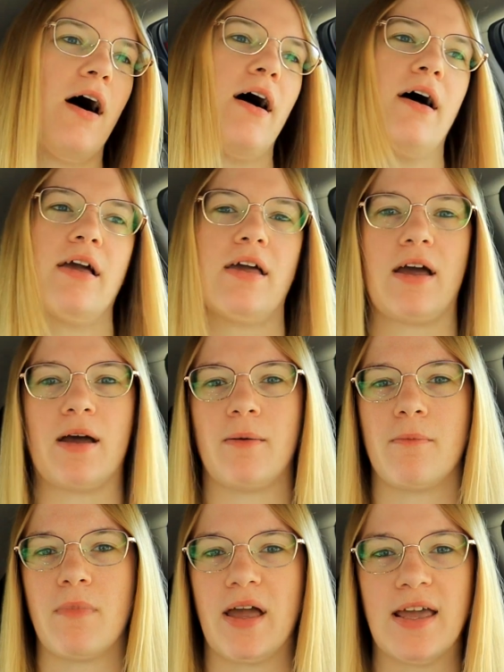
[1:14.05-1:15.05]
I
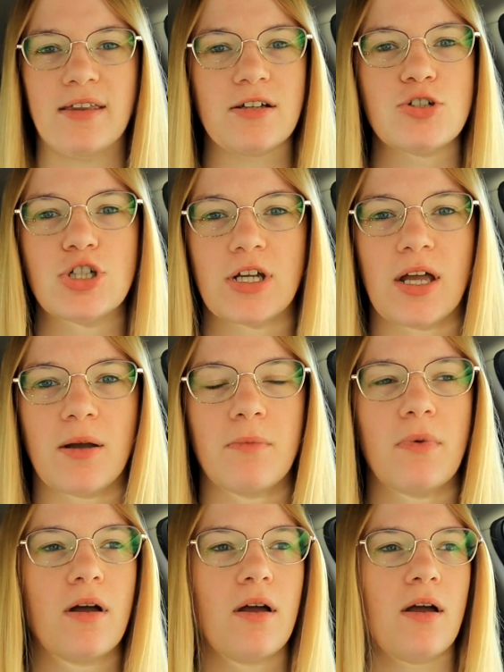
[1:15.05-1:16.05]
am in the
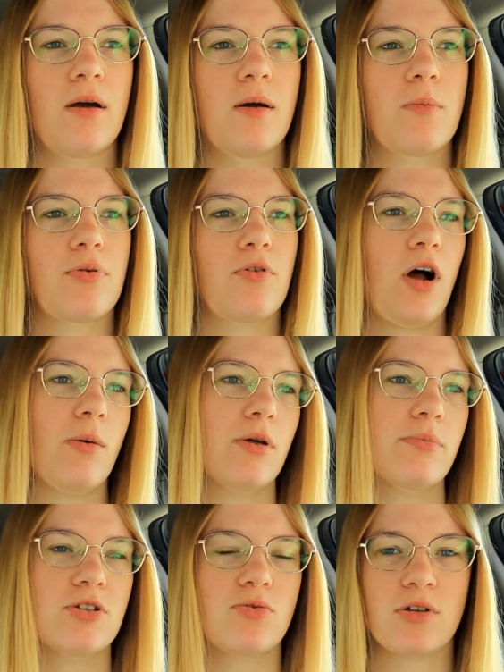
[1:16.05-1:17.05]
gym probably
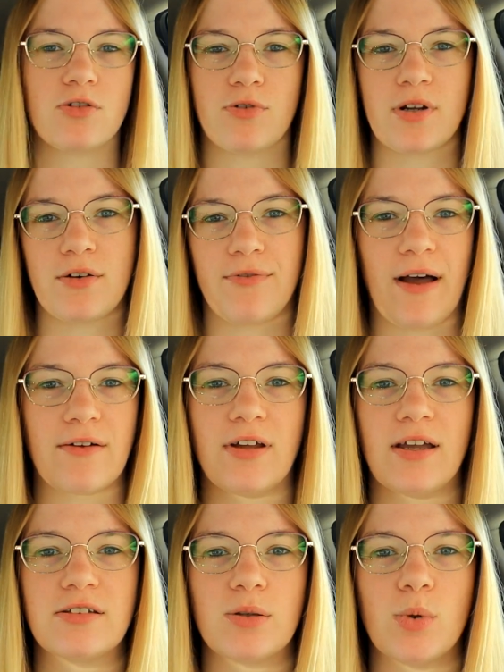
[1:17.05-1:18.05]
between 3 to 5
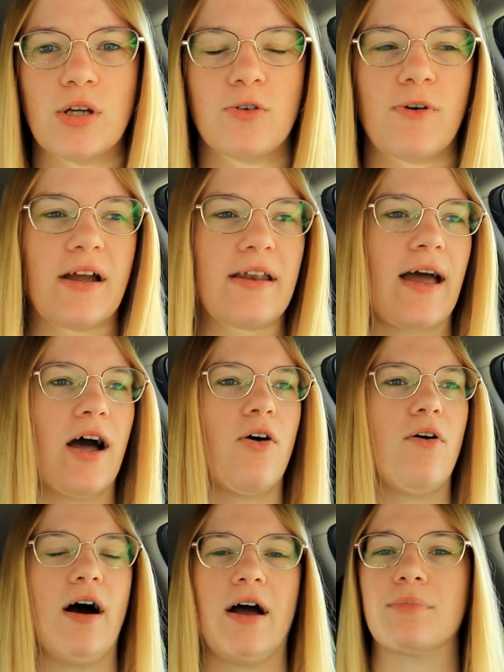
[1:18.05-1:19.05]
days a week right
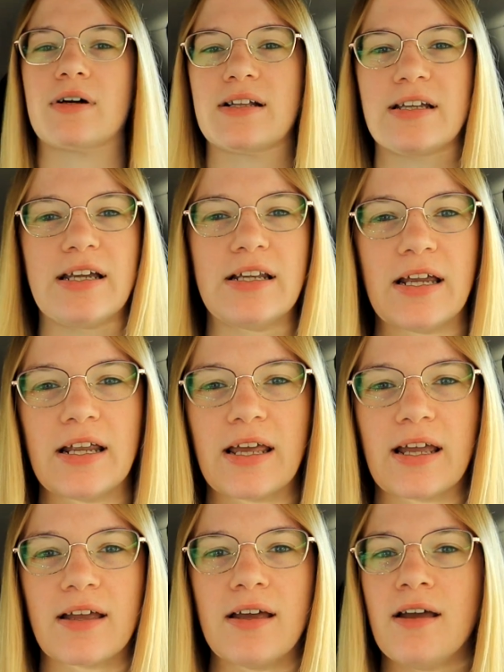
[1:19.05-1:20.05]
now. I'm clean
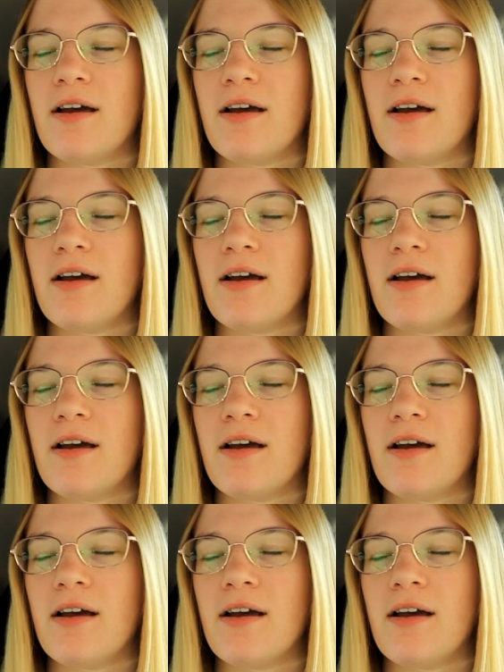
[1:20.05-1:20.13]
eating.